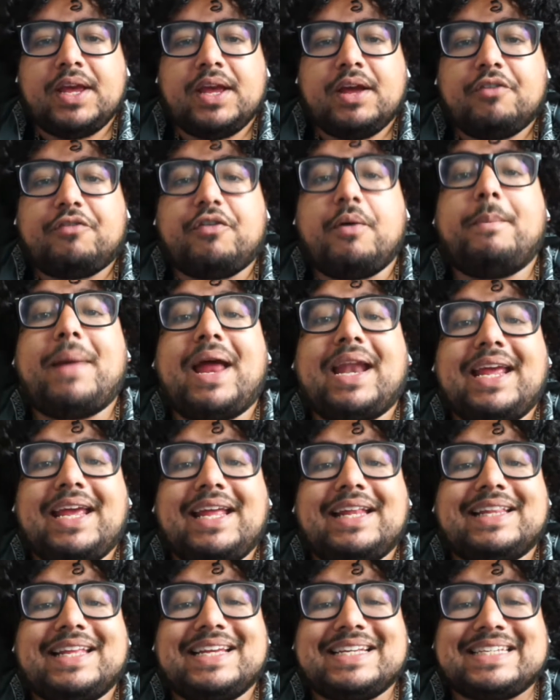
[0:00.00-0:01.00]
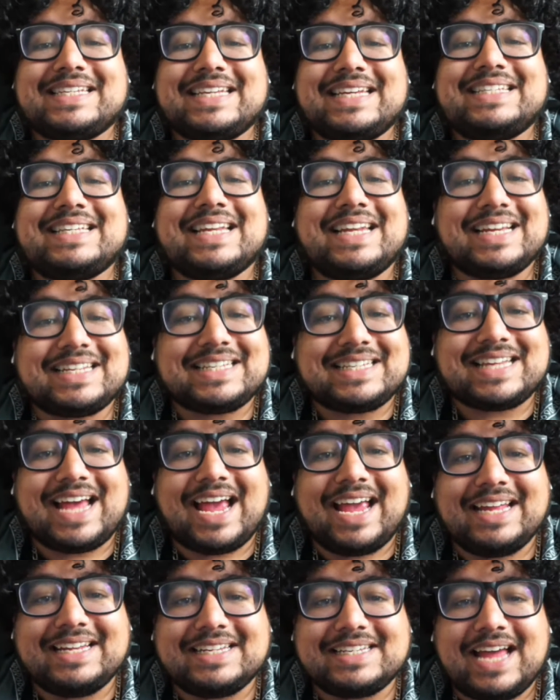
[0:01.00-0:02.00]
For many, this is an
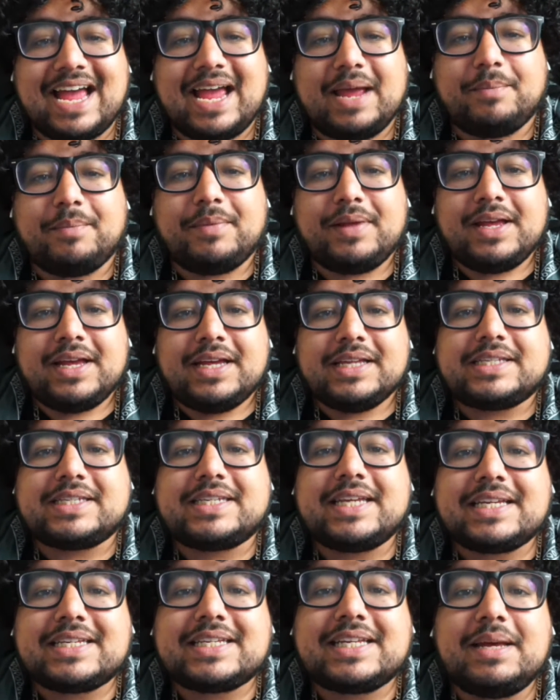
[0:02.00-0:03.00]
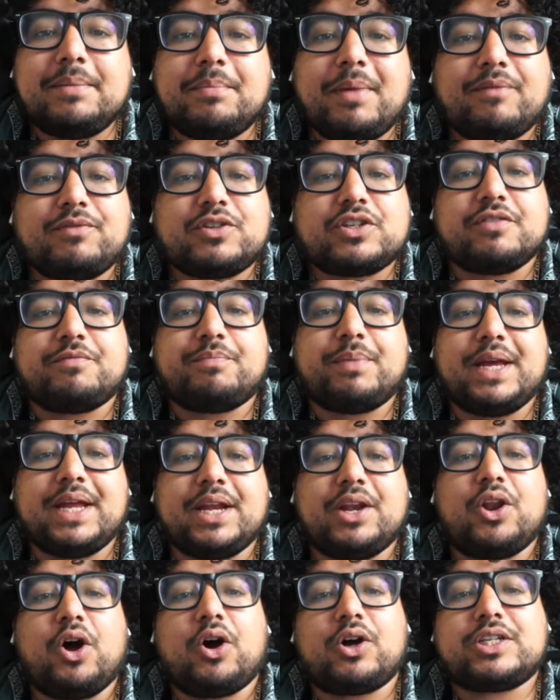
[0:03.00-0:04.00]
exciting time. 16 months of being
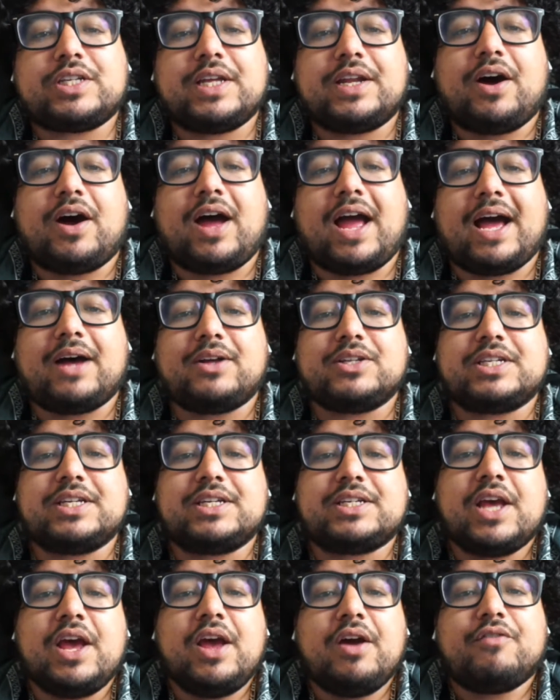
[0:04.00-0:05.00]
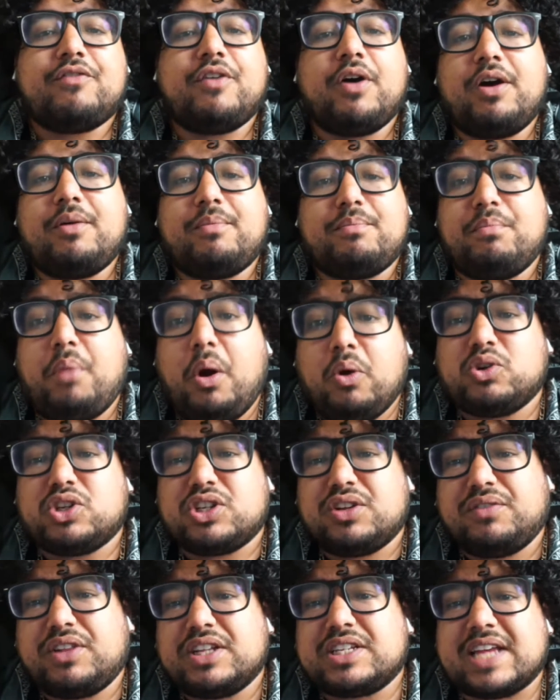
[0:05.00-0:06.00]
locked in our houses for most
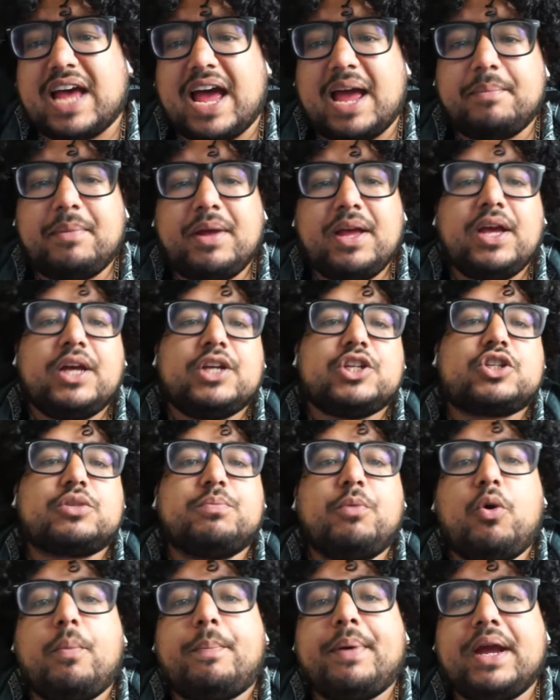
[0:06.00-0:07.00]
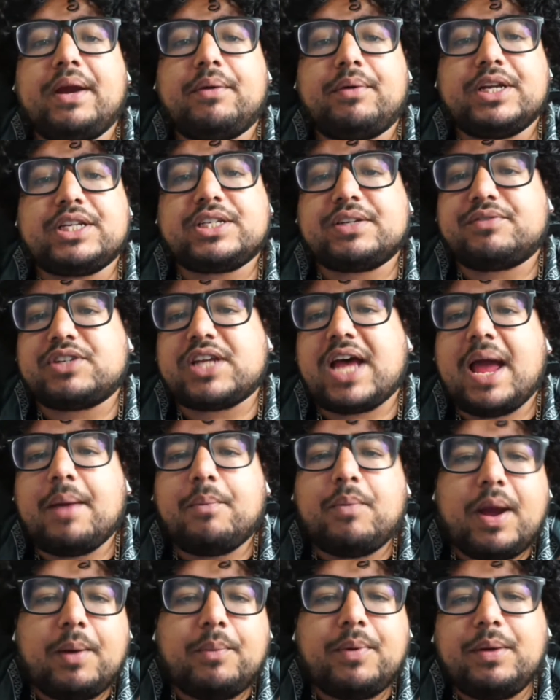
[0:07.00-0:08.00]
of the time, small periods of time
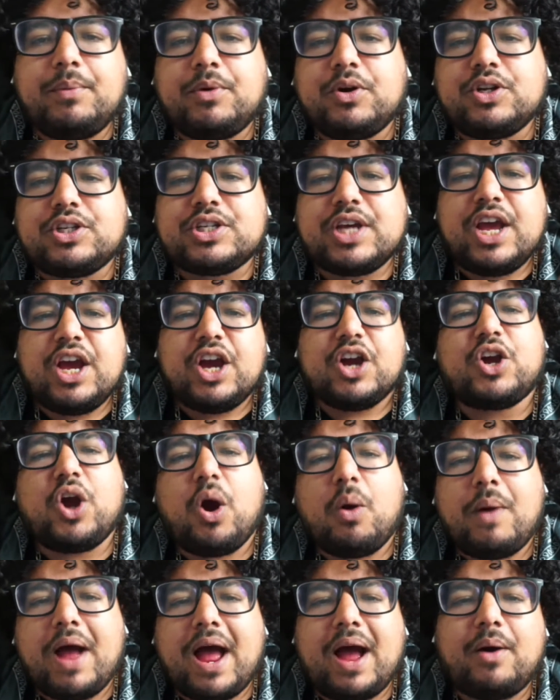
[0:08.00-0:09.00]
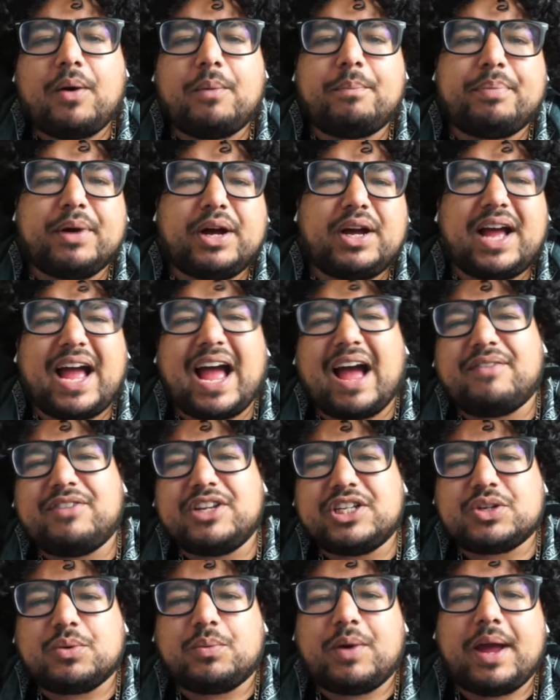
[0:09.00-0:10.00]
where we could go out but having
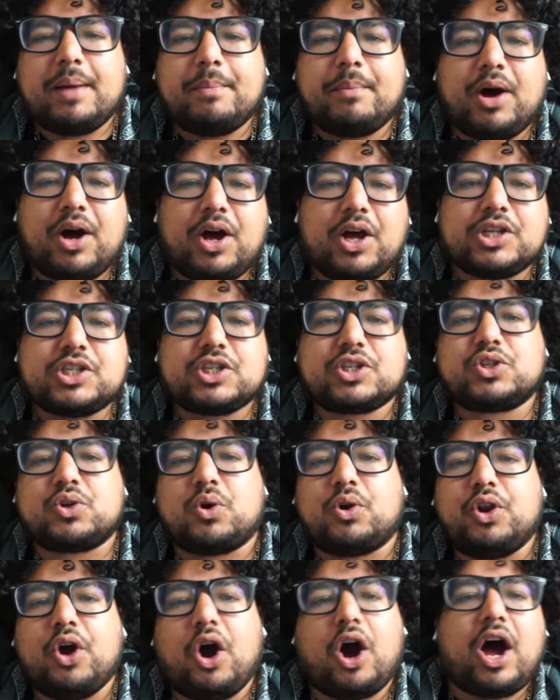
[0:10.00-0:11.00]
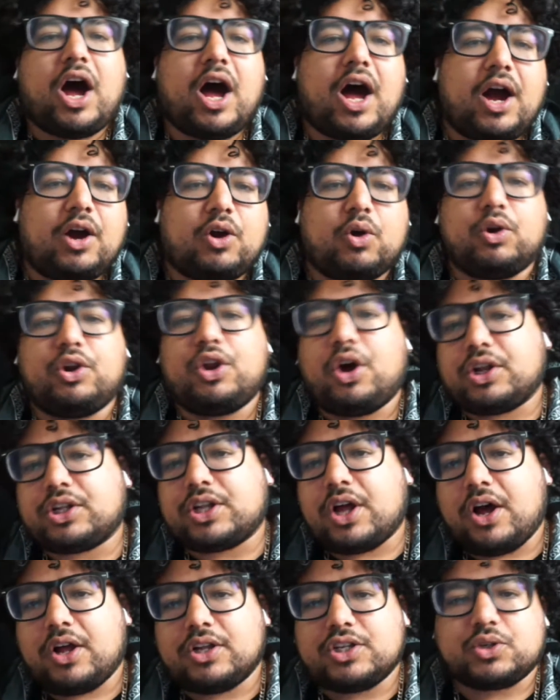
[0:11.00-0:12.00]
to wear masks or not hug or not
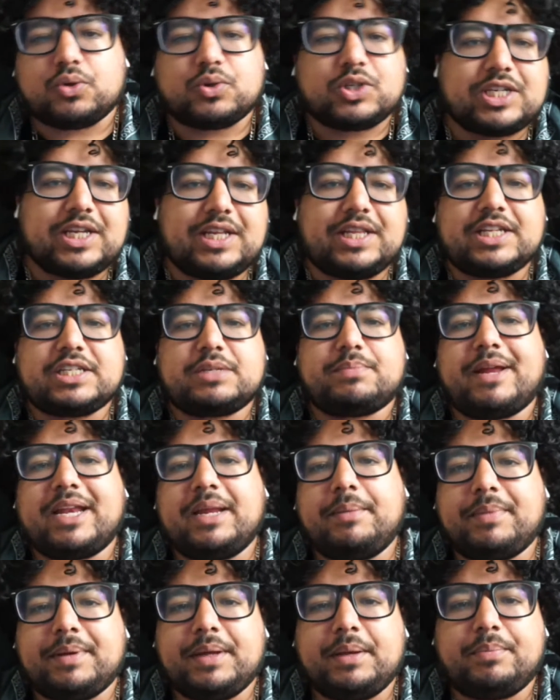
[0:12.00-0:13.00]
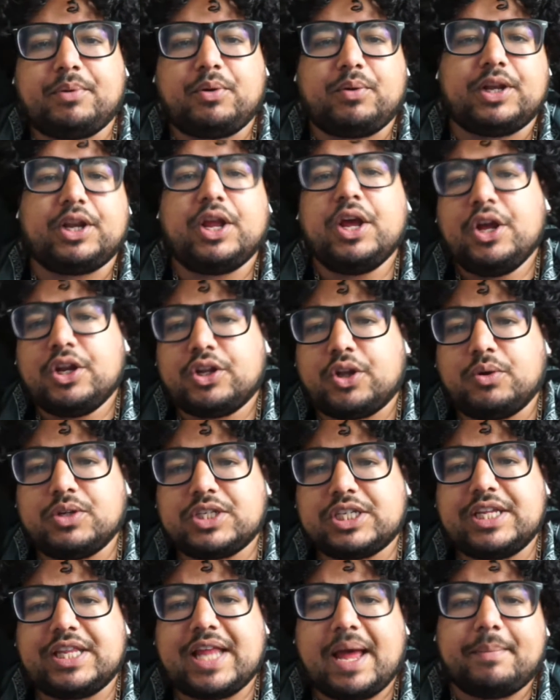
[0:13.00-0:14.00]
dance or see this many people and don't
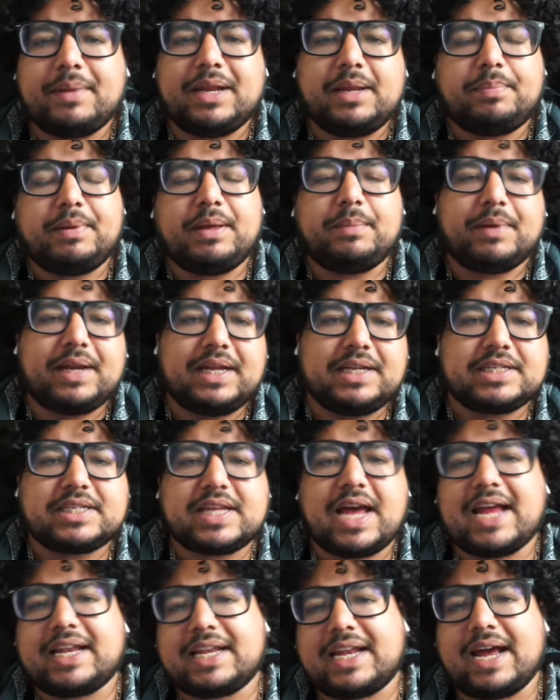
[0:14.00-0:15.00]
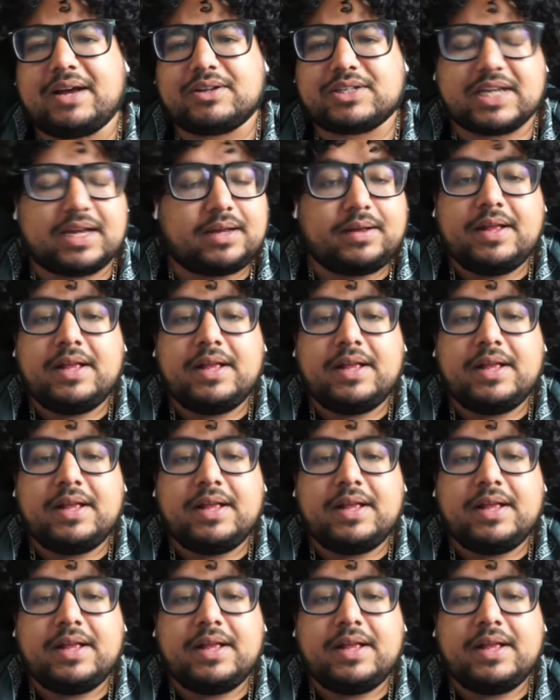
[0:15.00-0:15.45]
see that many people inside and outside.